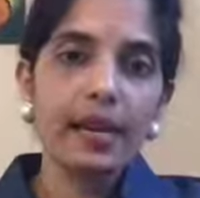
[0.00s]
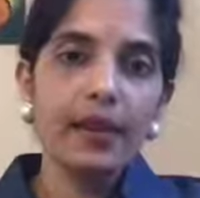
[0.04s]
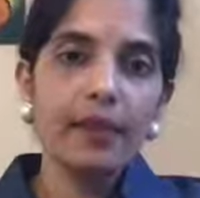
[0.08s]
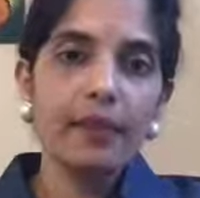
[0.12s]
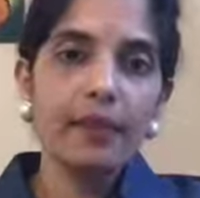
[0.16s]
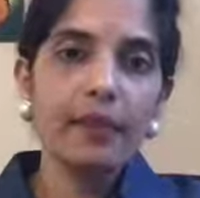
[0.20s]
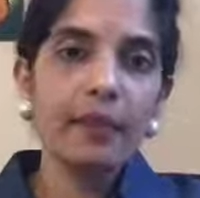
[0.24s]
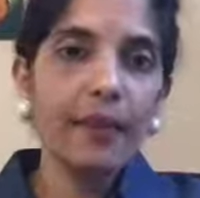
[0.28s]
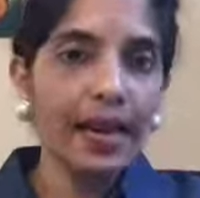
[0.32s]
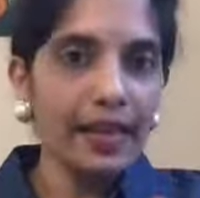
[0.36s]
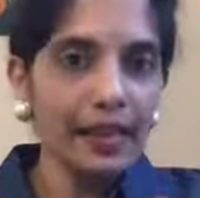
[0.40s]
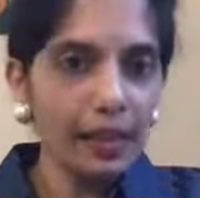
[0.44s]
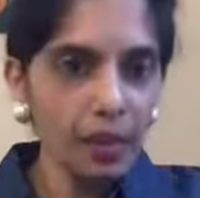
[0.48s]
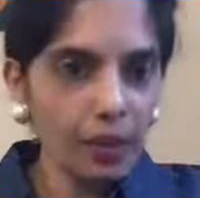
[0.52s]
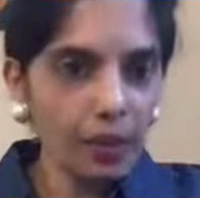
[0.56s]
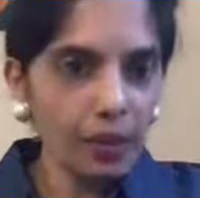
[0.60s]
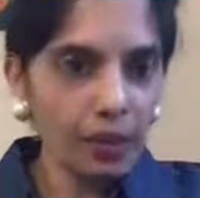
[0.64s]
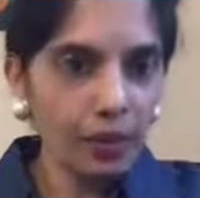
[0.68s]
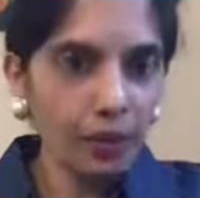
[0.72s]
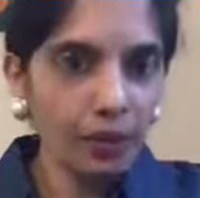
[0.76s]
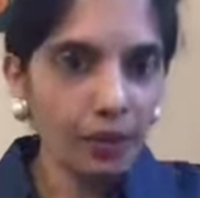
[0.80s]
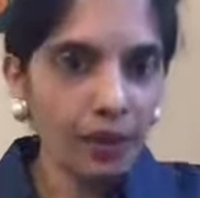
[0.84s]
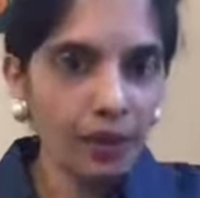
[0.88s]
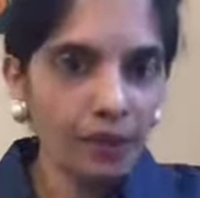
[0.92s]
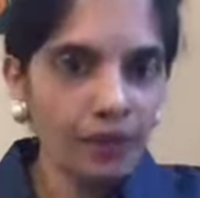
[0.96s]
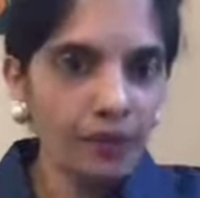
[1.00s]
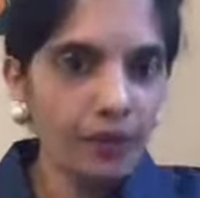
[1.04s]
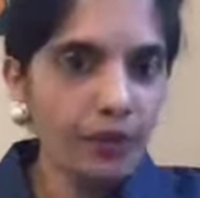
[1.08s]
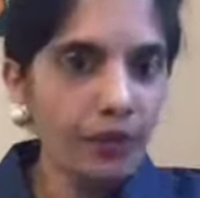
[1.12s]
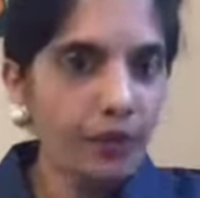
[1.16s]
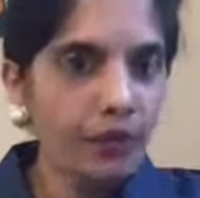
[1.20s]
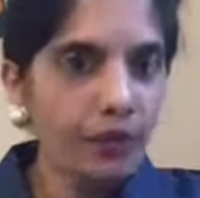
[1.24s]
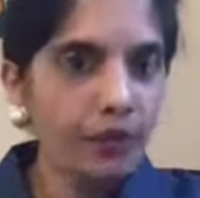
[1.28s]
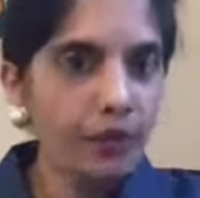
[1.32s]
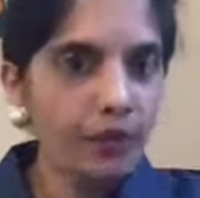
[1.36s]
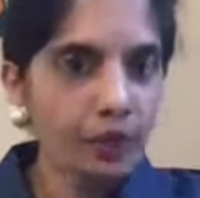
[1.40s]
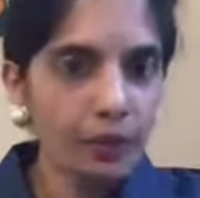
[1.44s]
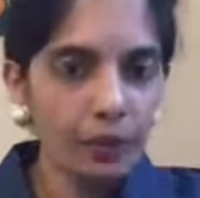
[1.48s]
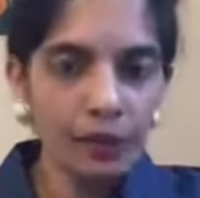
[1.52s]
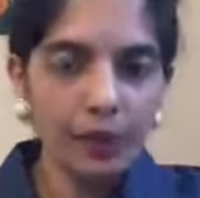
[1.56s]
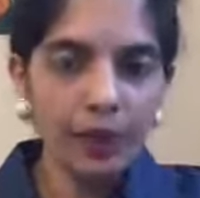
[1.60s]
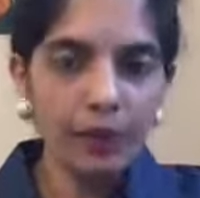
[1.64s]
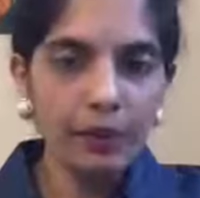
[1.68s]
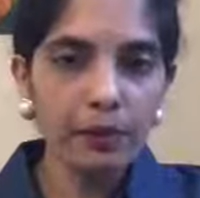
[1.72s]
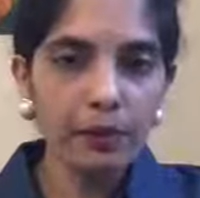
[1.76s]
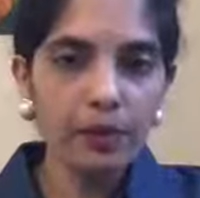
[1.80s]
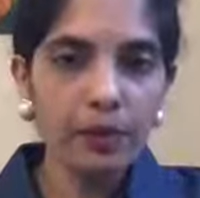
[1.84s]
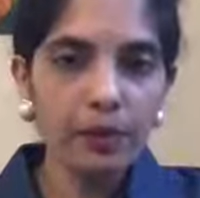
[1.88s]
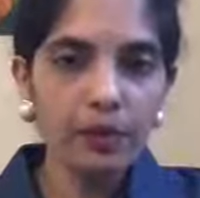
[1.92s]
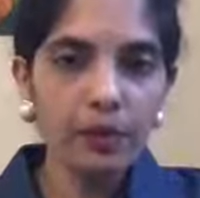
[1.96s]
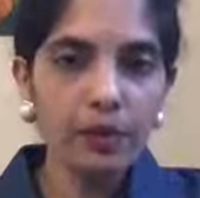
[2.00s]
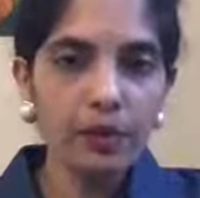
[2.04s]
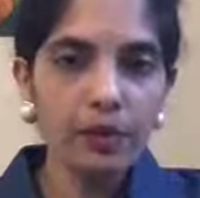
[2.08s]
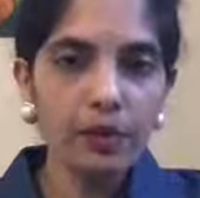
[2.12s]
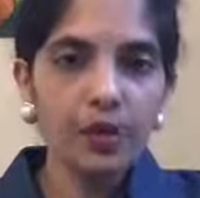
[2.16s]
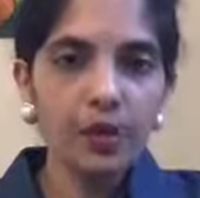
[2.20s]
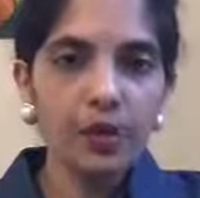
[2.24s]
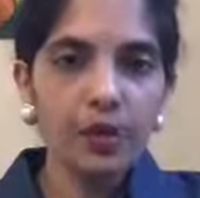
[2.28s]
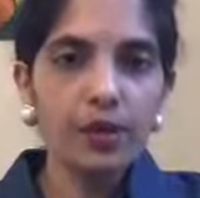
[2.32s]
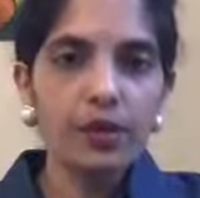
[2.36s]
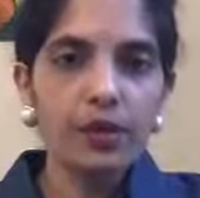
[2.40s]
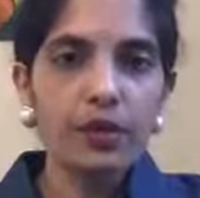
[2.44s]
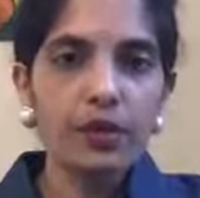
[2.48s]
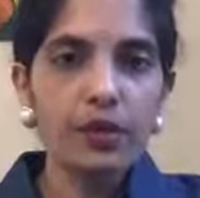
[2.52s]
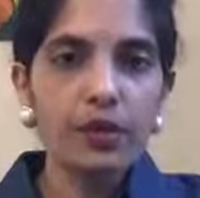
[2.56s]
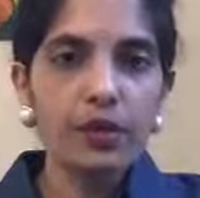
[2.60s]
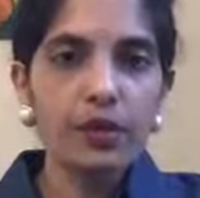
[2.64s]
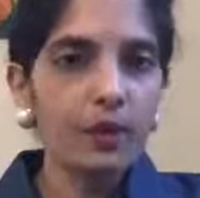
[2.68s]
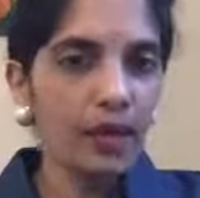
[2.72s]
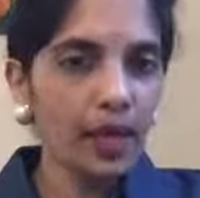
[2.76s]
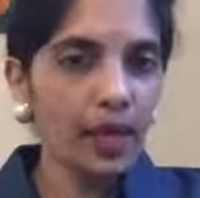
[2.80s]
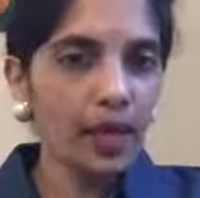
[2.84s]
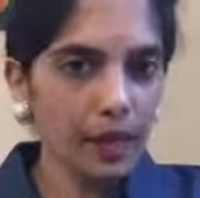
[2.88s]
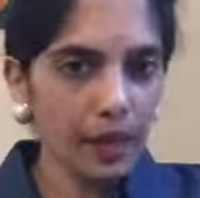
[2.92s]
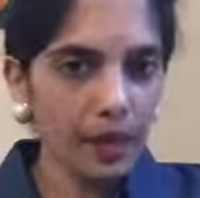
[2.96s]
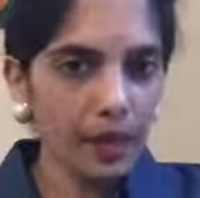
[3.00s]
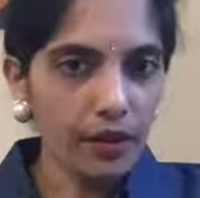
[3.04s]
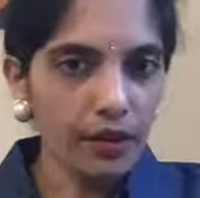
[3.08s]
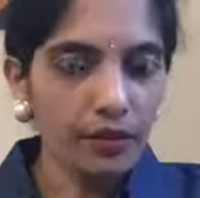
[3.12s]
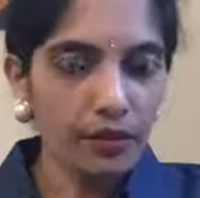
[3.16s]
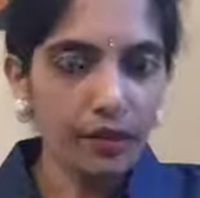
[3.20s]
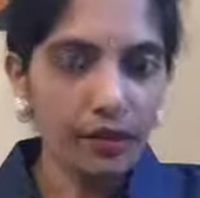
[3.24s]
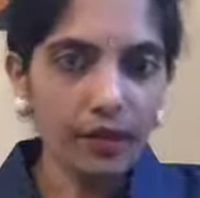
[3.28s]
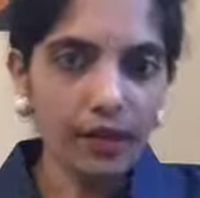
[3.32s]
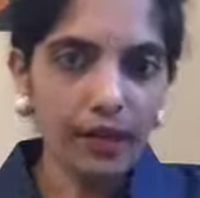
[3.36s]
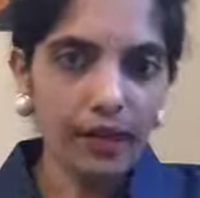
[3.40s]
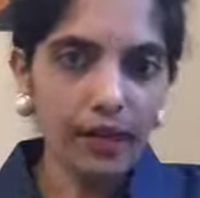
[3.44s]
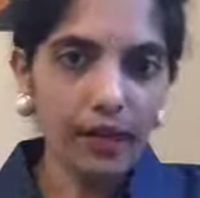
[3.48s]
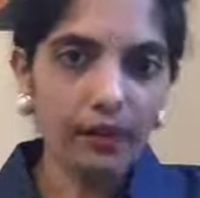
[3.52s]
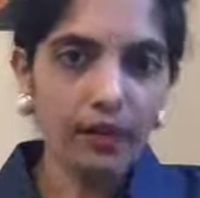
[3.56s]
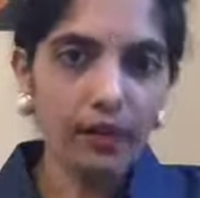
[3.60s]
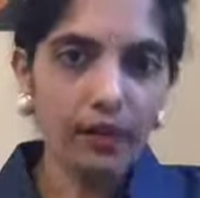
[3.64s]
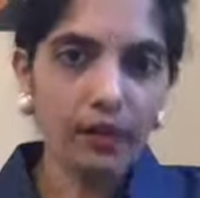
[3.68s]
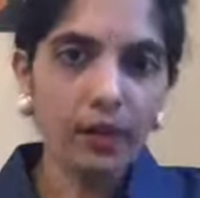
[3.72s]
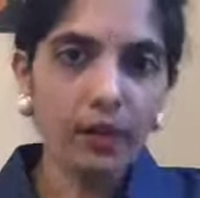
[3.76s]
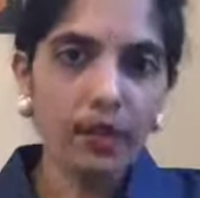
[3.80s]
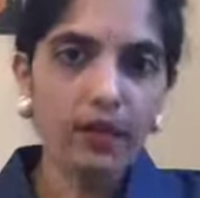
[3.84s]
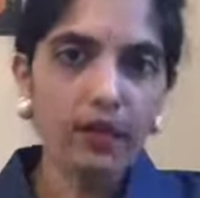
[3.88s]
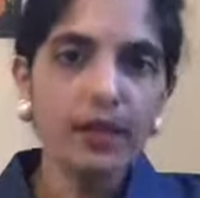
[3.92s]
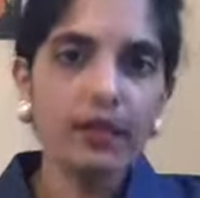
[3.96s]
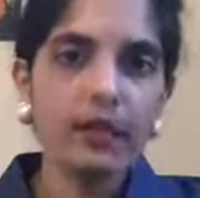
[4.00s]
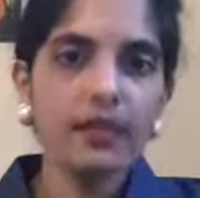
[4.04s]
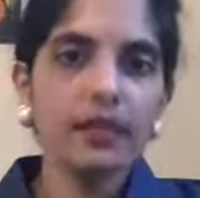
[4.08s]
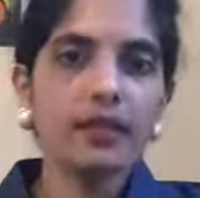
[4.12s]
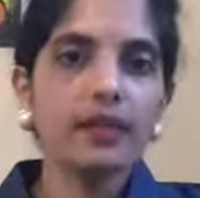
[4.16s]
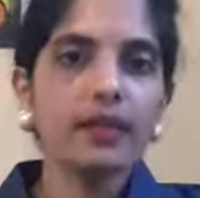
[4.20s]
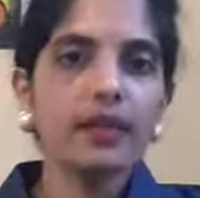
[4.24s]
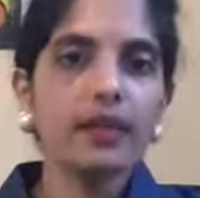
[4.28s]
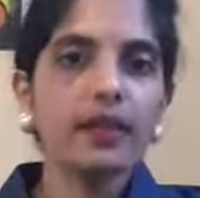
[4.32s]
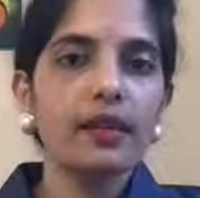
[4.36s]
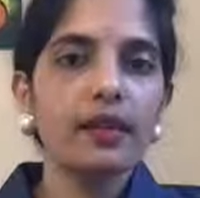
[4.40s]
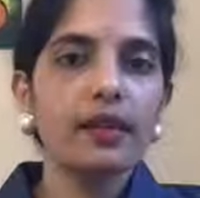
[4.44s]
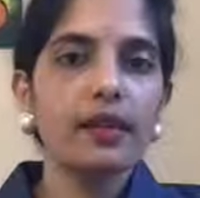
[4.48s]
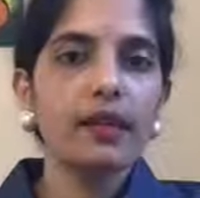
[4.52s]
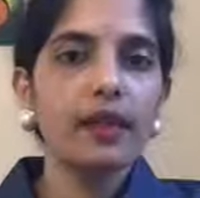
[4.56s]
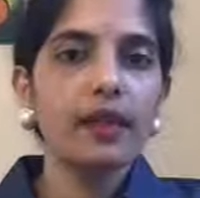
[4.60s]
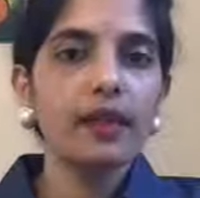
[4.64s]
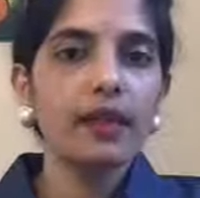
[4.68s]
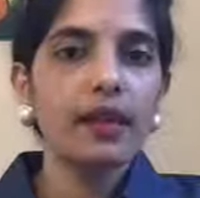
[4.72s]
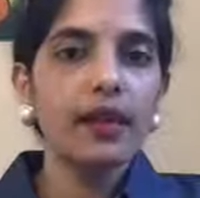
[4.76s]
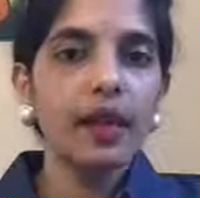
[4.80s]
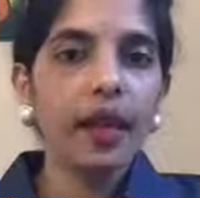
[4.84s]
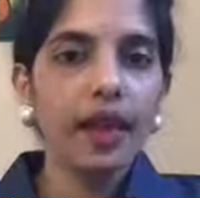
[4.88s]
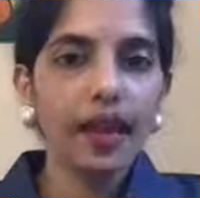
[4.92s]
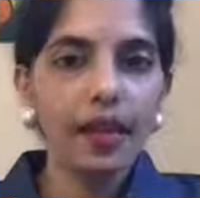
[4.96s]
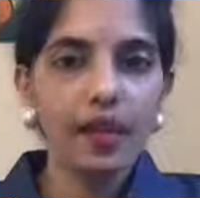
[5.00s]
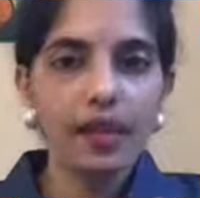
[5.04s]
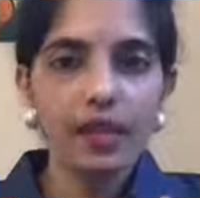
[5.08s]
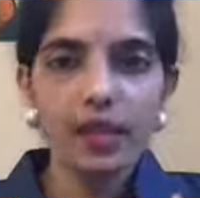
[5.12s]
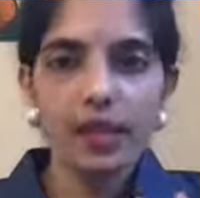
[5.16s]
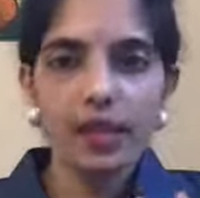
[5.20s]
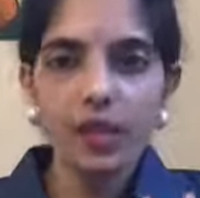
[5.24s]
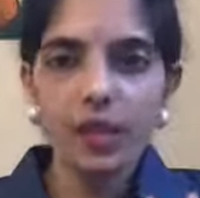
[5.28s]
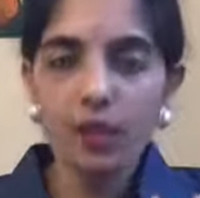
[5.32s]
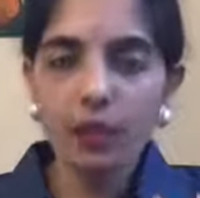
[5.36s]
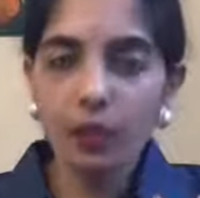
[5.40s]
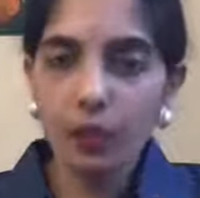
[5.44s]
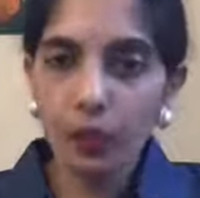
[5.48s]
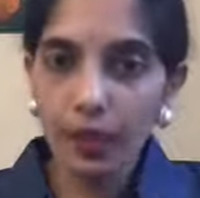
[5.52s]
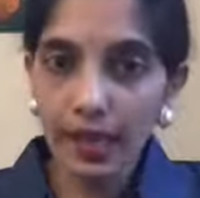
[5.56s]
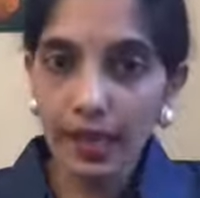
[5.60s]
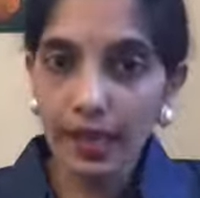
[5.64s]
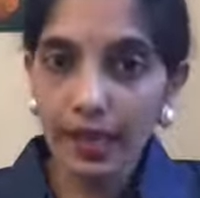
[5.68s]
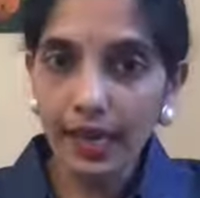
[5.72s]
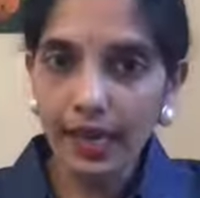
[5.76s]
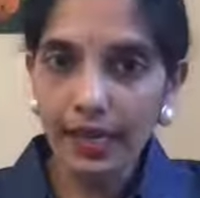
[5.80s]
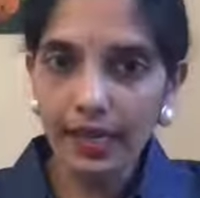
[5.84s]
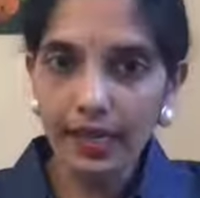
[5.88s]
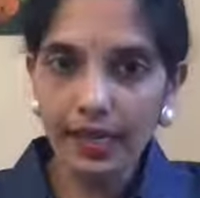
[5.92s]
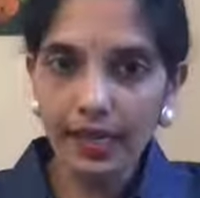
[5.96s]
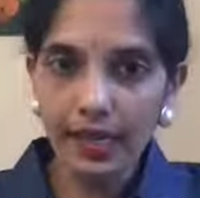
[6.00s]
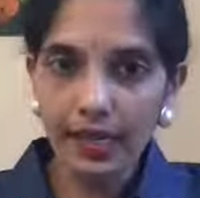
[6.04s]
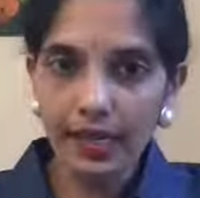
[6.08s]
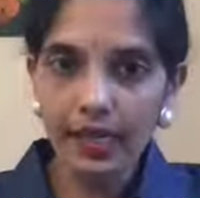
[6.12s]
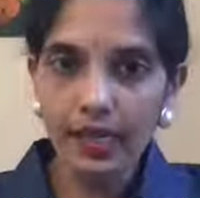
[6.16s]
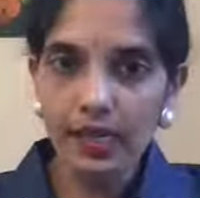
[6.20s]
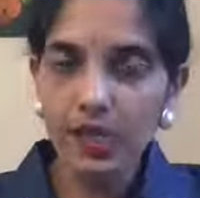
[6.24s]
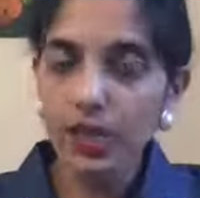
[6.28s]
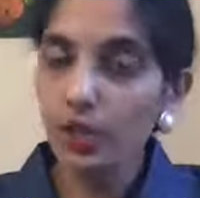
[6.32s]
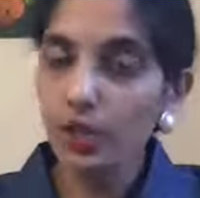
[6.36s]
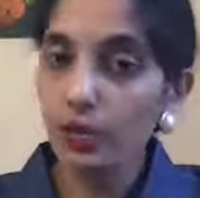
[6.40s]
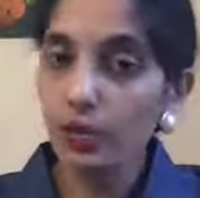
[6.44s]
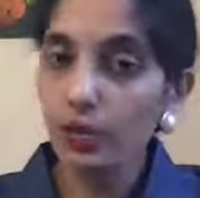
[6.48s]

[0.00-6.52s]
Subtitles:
mandatory for a few people to care for loved ones and to work at night, do